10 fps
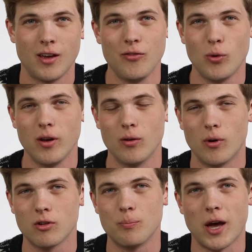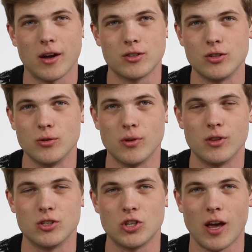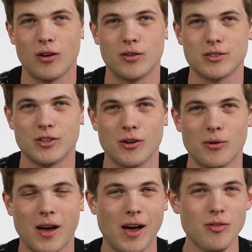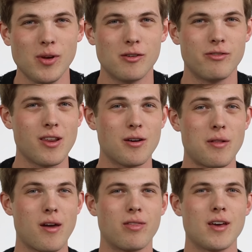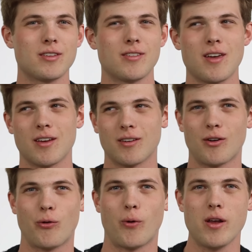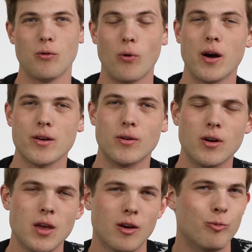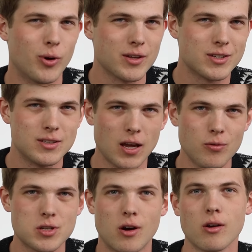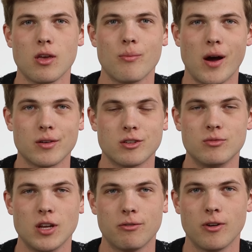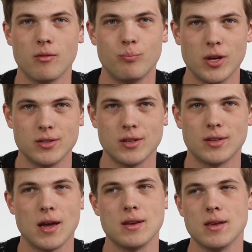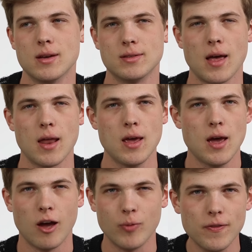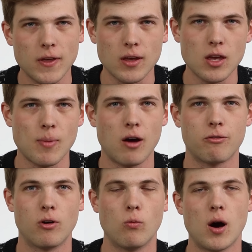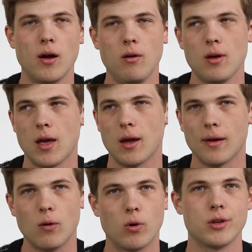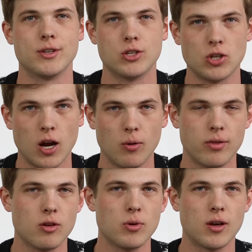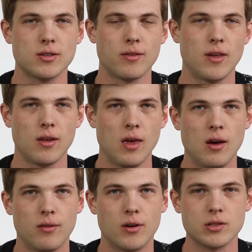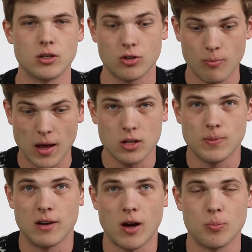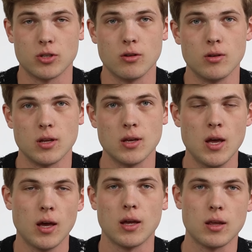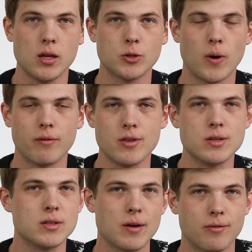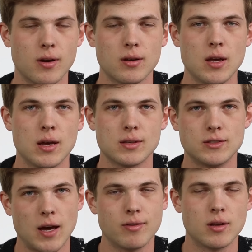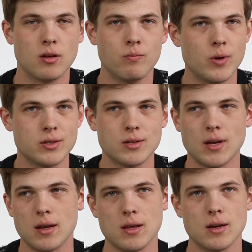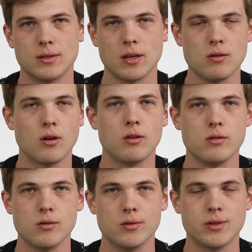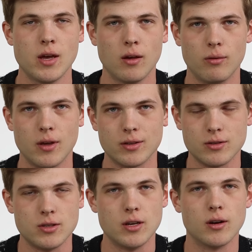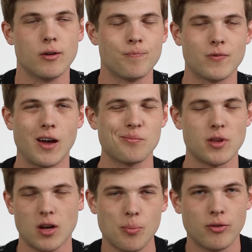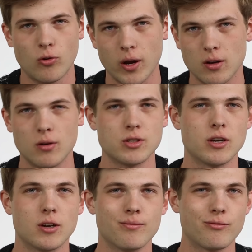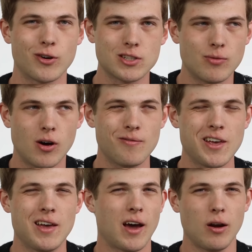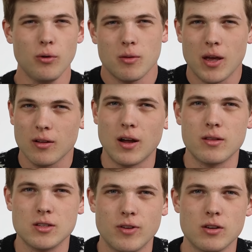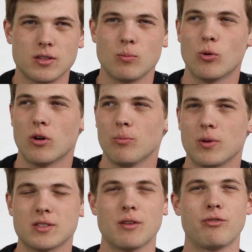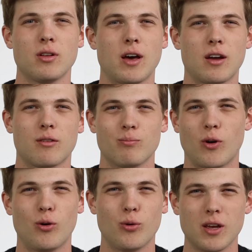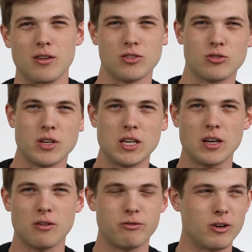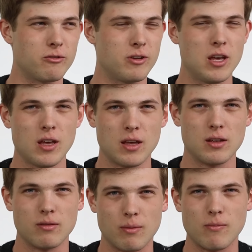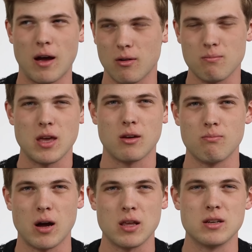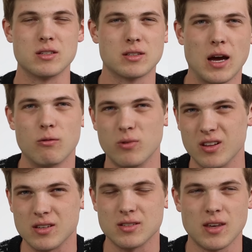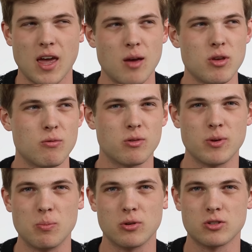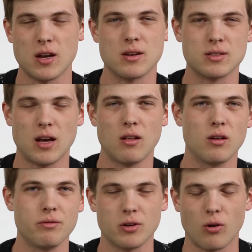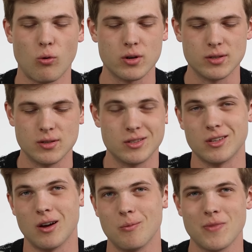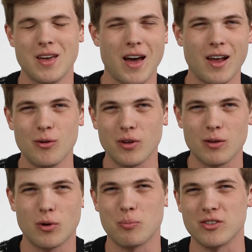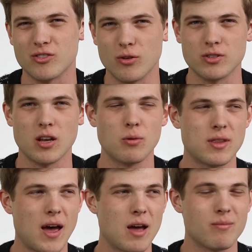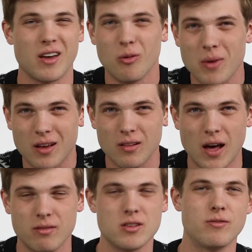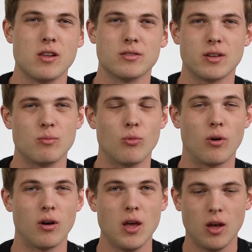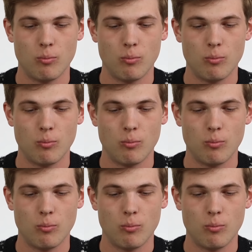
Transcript: Hey everyone, welcome back to the channel. So I haven't made a video like this in quite a while, but today we're talking about some different business ideas that I've been thinking about for a while and I wanted to share with you because I think there's a tremendous amount of opportunity in each one of these different seven business ideas that you could use this year. Now, a couple of quick notes here. First of all, I don't really make a lot of these videos anymore because I feel like the whole industry of, of eh, how to make money just got really scammy with people trying to sell all of their courses so I don't really want to be associated with that. I don't make a lot of these videos anymore.